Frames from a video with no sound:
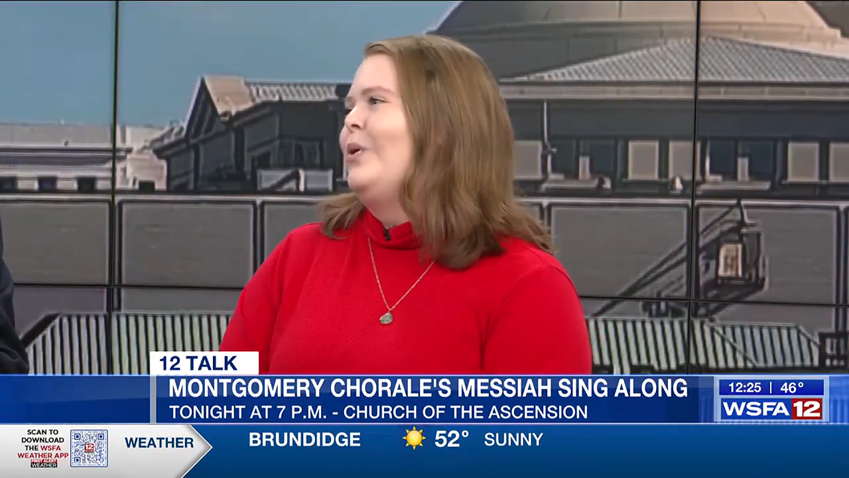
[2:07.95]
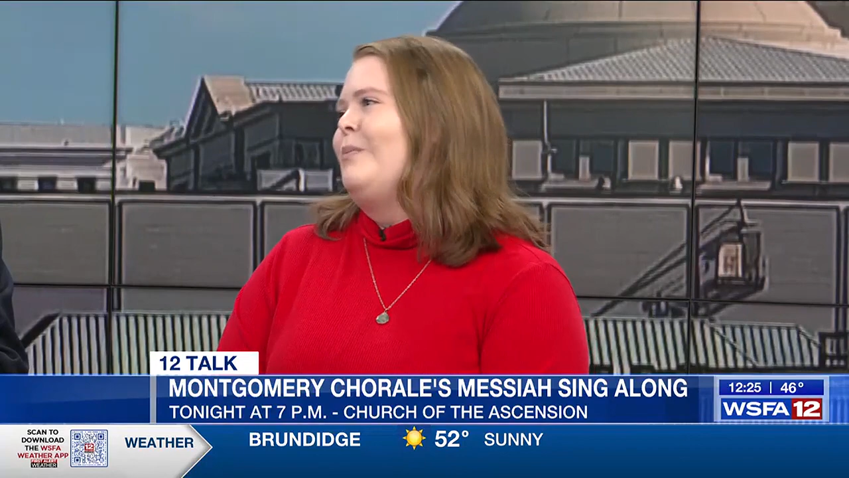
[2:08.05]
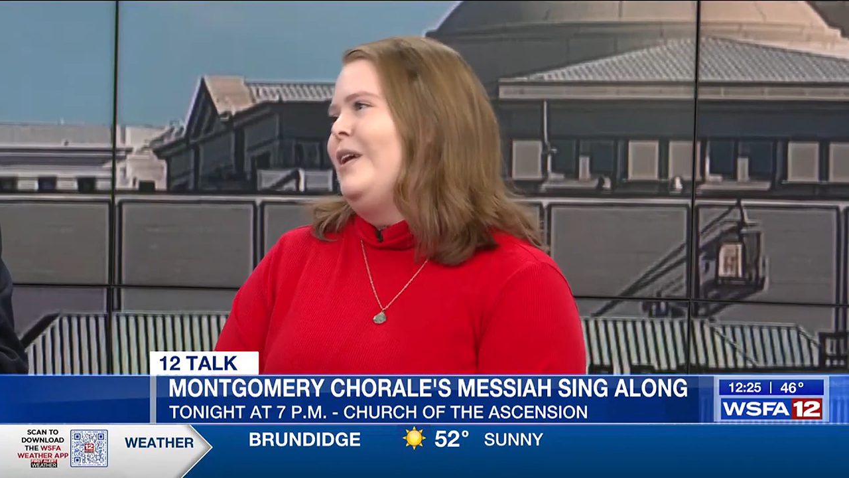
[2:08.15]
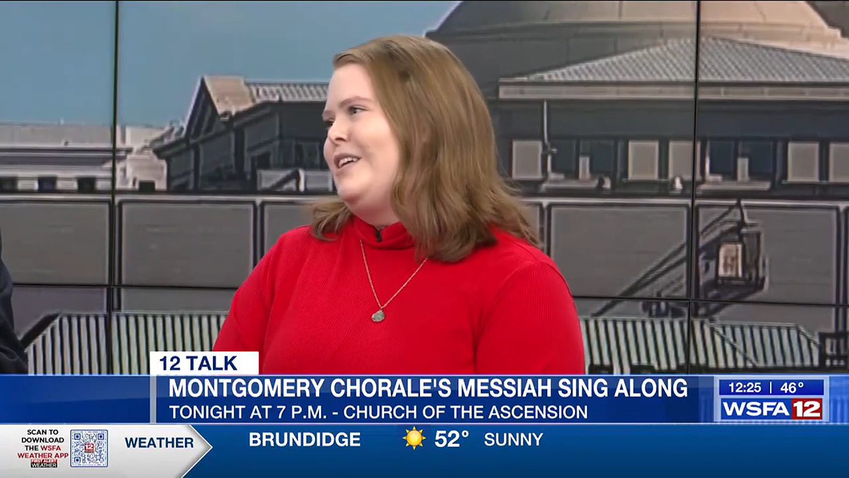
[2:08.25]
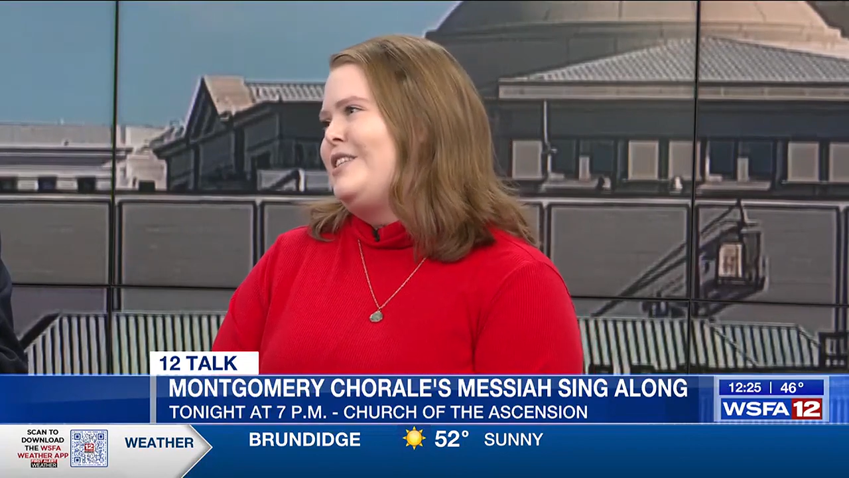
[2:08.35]

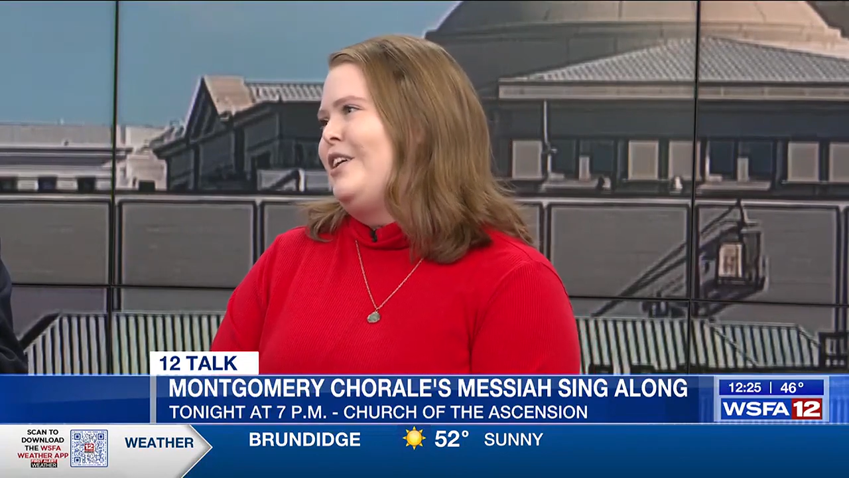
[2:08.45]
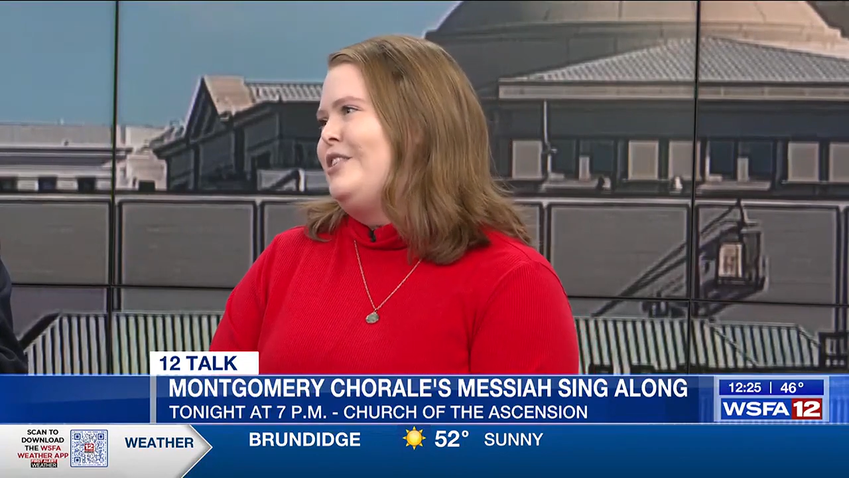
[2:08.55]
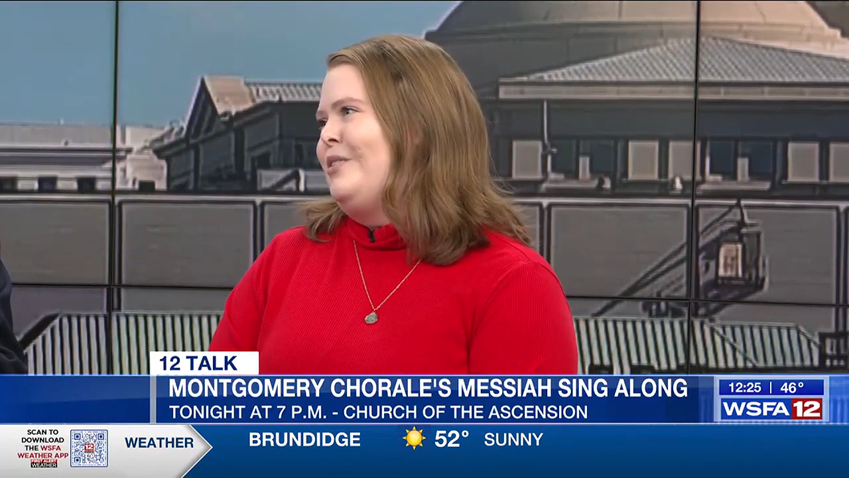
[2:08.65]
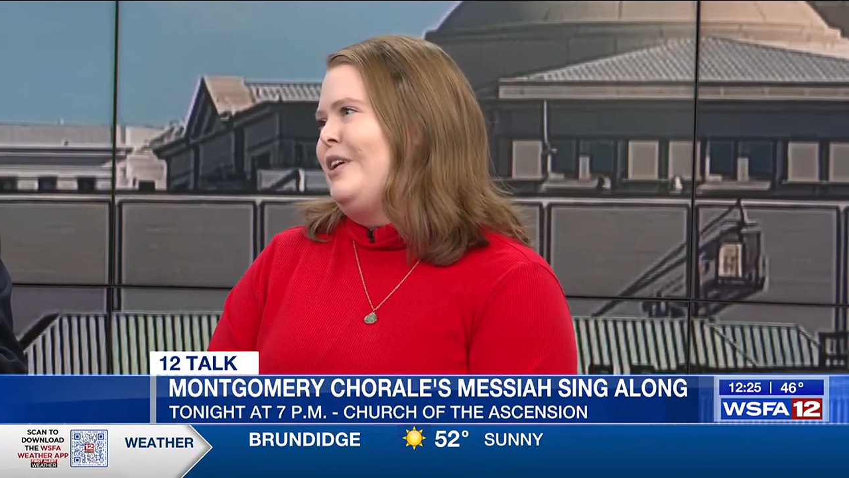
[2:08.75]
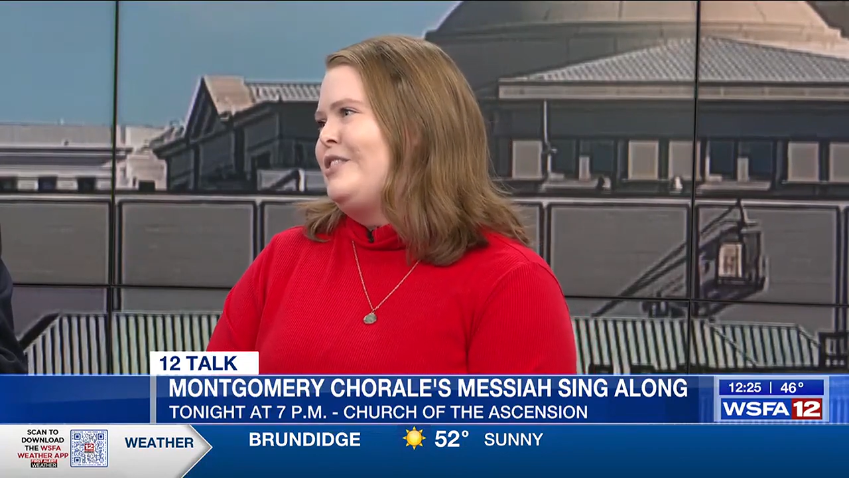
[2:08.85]
or a
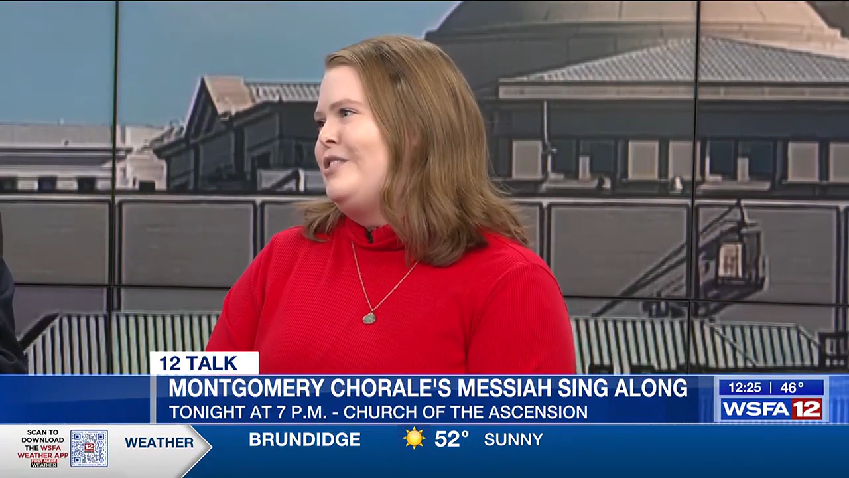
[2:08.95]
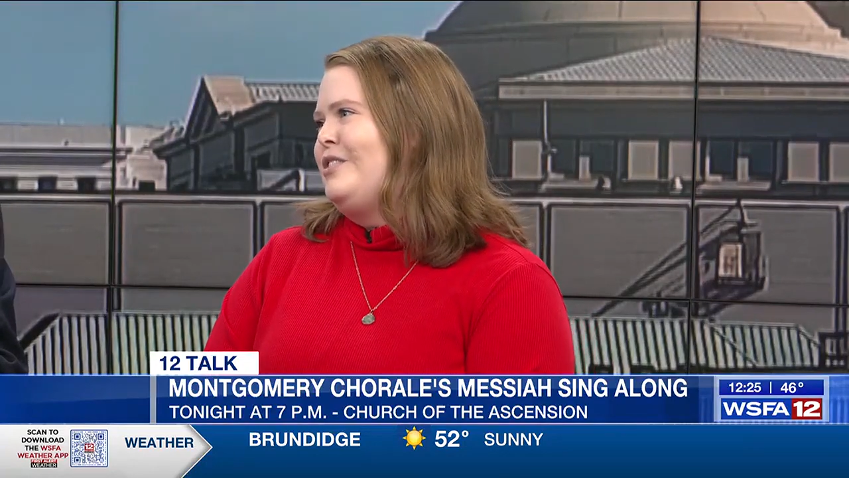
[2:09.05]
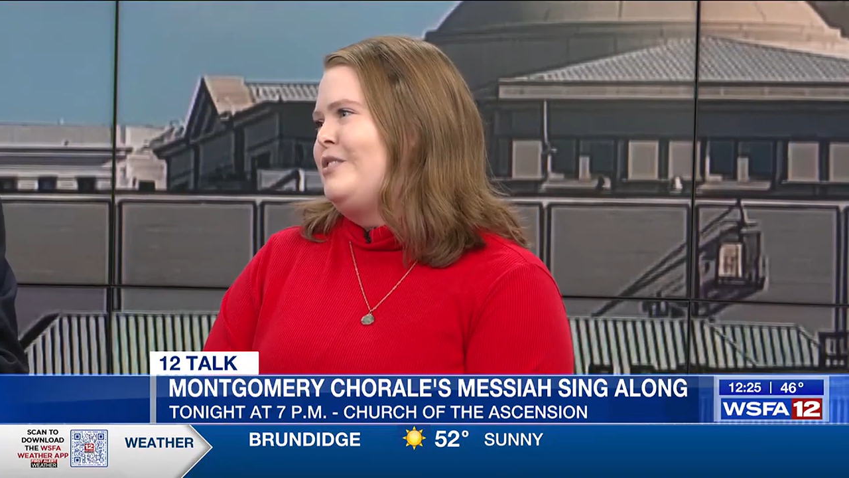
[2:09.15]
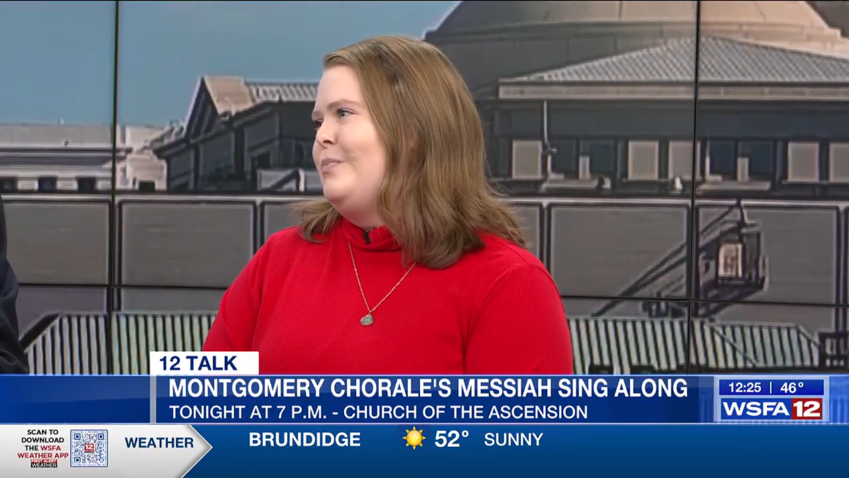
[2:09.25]
monetary donation to